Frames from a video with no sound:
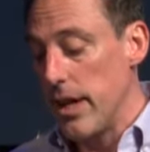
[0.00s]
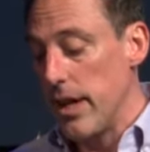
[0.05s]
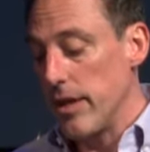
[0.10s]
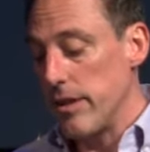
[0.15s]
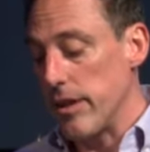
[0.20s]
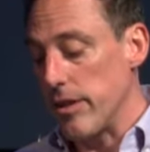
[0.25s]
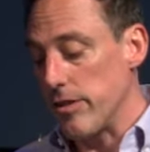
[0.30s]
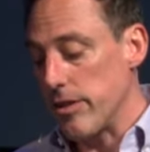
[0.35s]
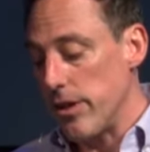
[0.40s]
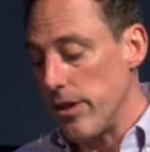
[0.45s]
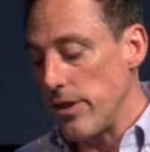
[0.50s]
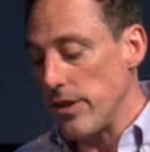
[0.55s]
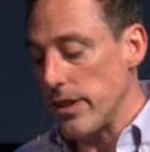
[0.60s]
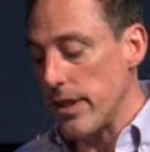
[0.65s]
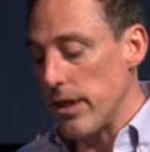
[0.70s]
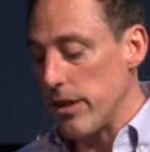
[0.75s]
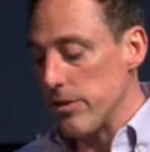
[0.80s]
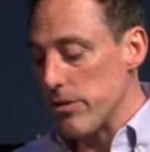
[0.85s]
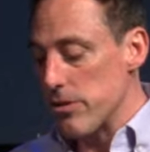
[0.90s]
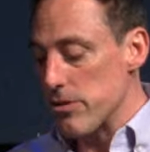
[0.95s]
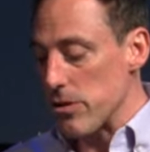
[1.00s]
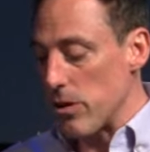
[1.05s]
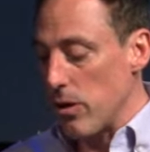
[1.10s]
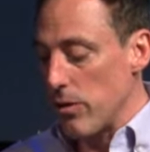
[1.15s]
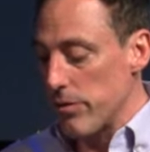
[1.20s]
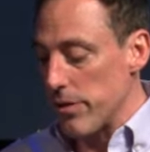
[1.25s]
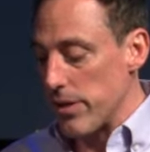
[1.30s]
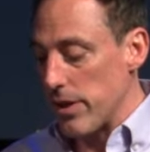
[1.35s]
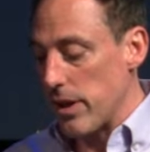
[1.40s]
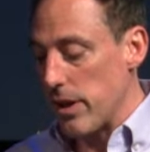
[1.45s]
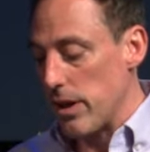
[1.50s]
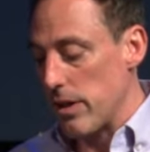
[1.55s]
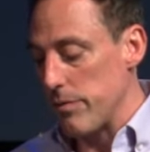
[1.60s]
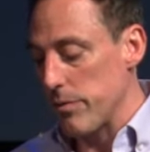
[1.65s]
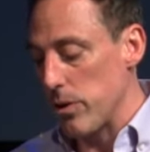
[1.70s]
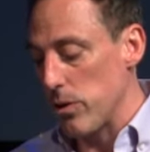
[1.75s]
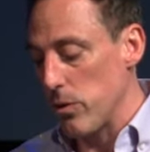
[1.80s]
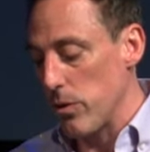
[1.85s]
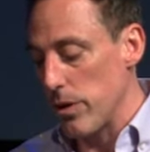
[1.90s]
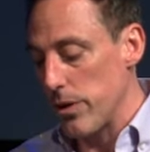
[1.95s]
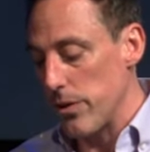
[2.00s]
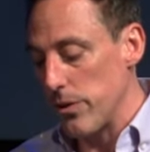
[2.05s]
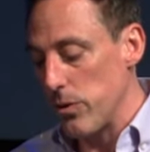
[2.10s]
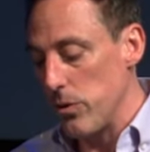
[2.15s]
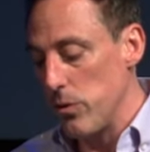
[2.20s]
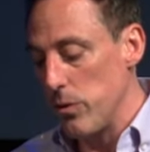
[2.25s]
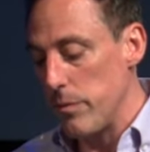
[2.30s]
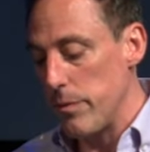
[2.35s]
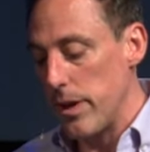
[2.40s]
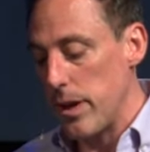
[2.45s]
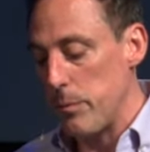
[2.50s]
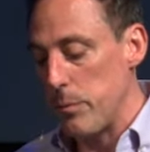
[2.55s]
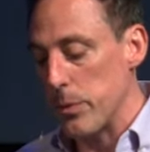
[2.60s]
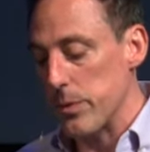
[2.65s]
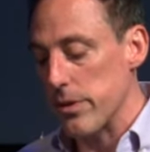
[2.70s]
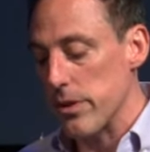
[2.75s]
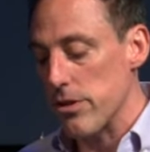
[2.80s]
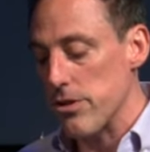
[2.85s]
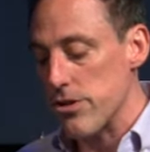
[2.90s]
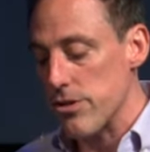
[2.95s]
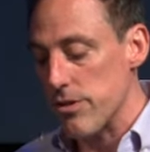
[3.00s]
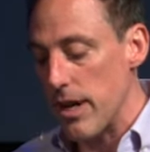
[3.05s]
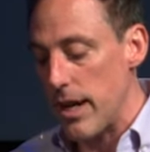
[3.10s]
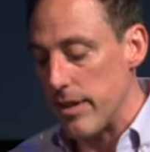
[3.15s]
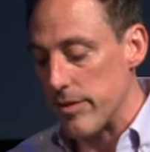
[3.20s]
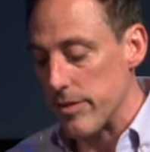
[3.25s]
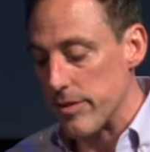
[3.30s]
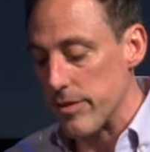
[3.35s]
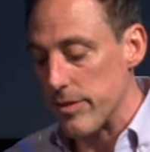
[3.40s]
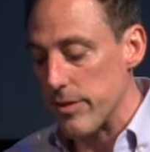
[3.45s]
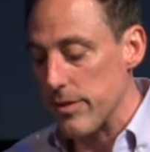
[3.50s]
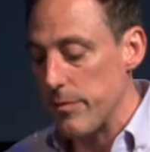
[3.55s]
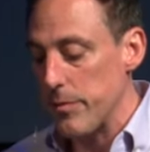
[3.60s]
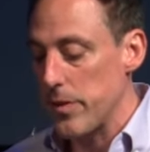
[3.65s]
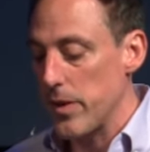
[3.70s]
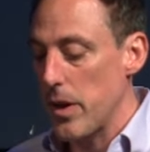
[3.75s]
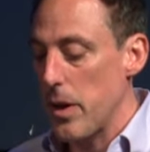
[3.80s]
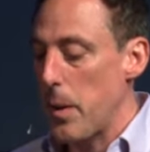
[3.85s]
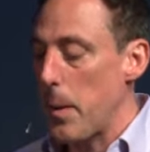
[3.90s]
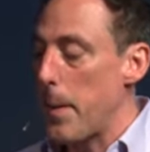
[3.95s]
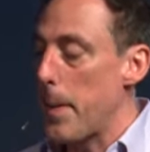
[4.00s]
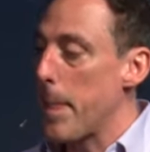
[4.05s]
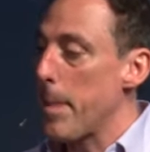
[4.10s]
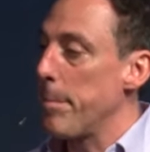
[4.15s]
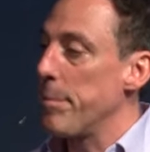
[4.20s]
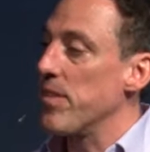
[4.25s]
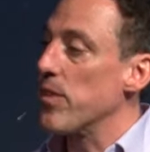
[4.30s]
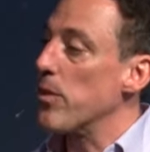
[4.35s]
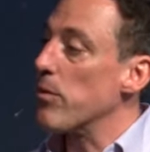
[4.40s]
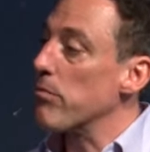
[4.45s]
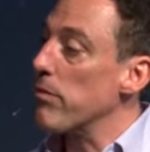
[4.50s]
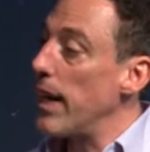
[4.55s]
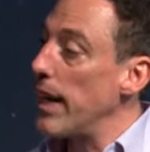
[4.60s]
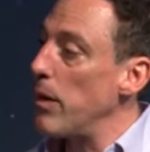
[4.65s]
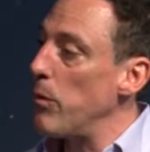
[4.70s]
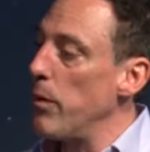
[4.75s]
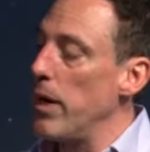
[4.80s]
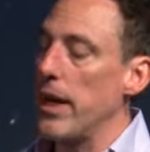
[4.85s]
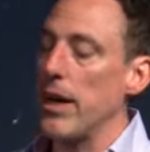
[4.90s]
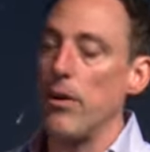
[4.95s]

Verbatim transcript: They turned the elders over to the care of the Lord in whom they had put their trust the right way.